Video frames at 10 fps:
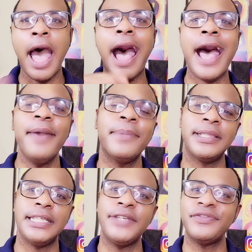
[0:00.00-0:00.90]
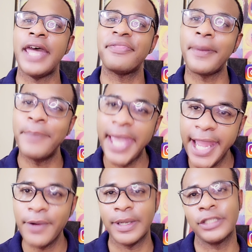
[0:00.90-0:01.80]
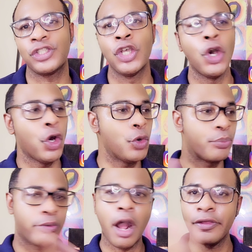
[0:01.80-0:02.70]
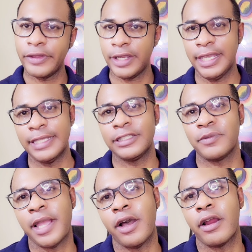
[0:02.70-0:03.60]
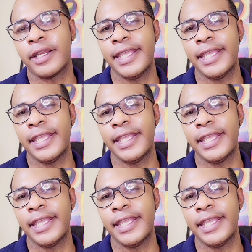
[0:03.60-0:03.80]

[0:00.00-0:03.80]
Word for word: I believe that the parents who brought their kids around R.